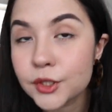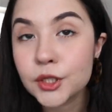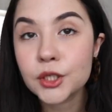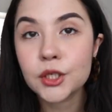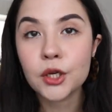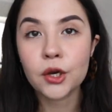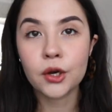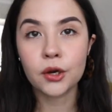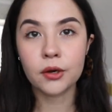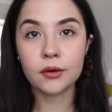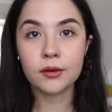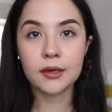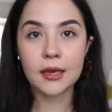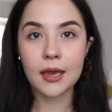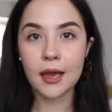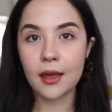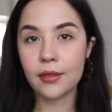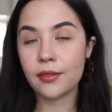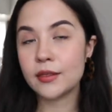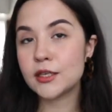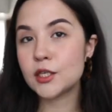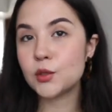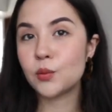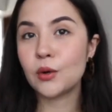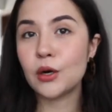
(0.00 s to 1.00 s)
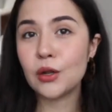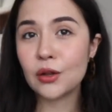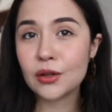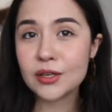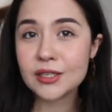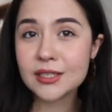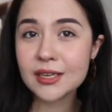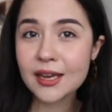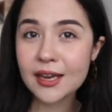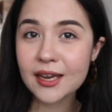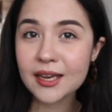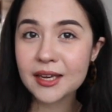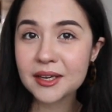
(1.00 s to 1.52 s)
So yeah, this is what it
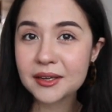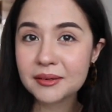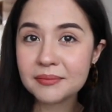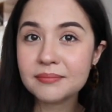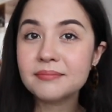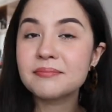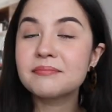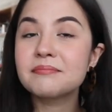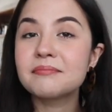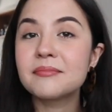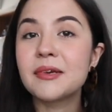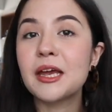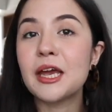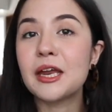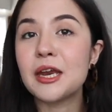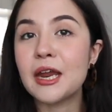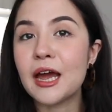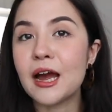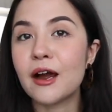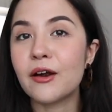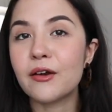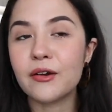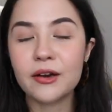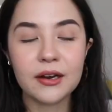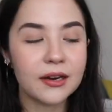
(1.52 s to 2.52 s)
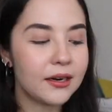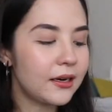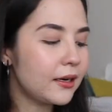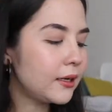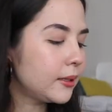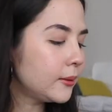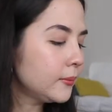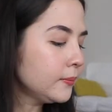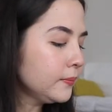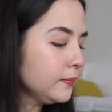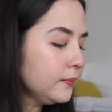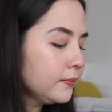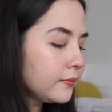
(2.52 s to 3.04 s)
looks like an hour in.
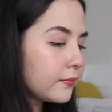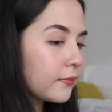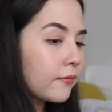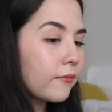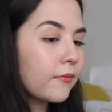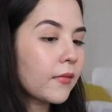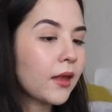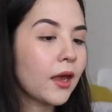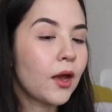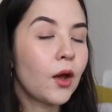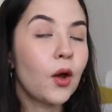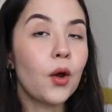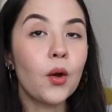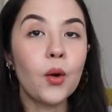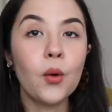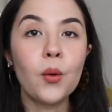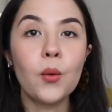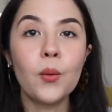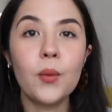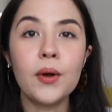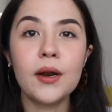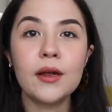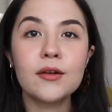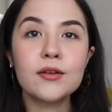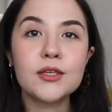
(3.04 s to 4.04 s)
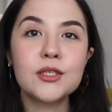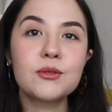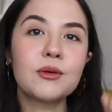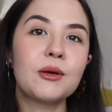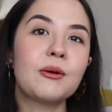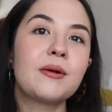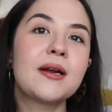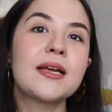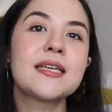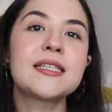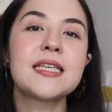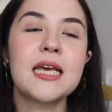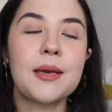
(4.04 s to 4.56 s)
What else do I
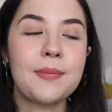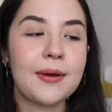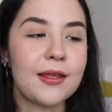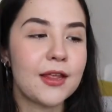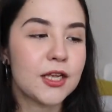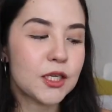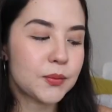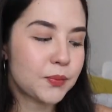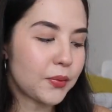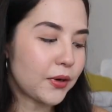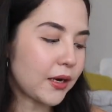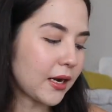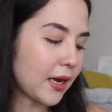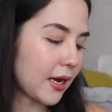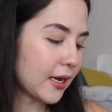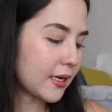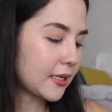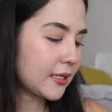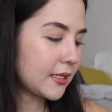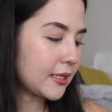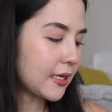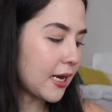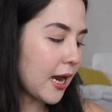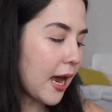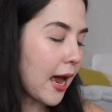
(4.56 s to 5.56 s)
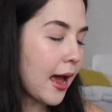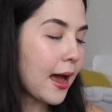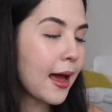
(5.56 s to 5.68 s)
want to say about this product?